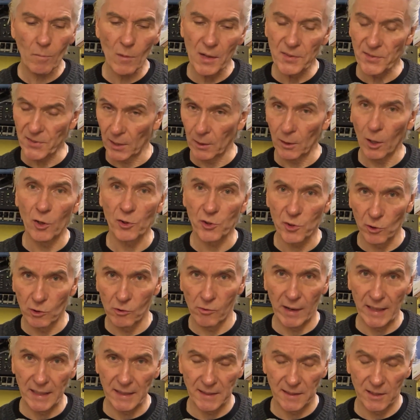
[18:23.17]
So lots of
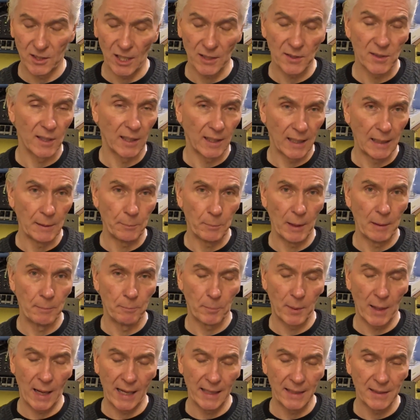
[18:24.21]
grease just to keep it
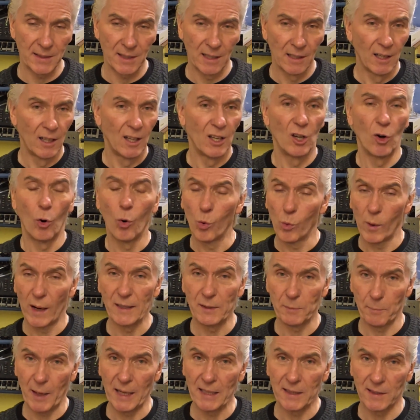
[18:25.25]
in place.
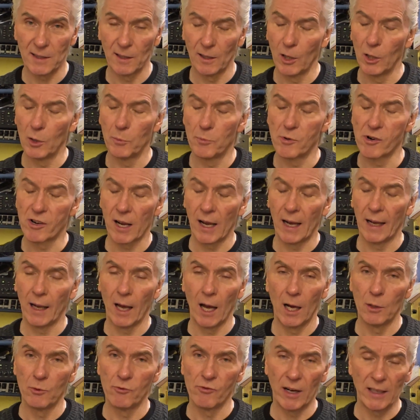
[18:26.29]
Always best to lubricate
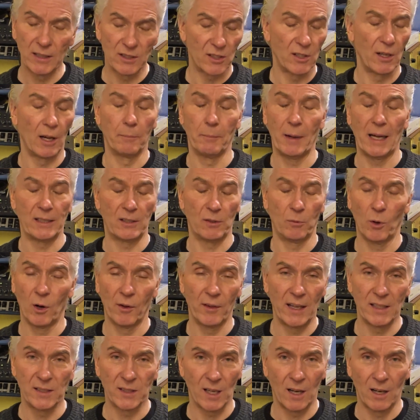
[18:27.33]
O-rings no matter what
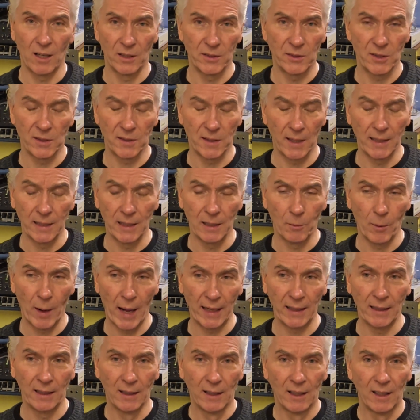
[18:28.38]
their size is
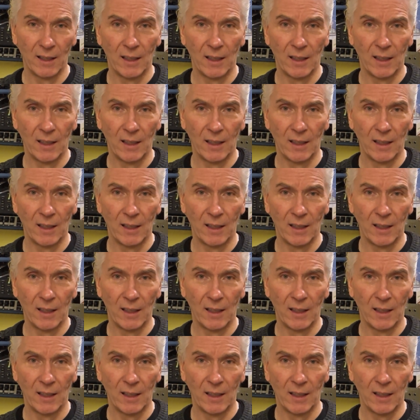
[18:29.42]
anyway.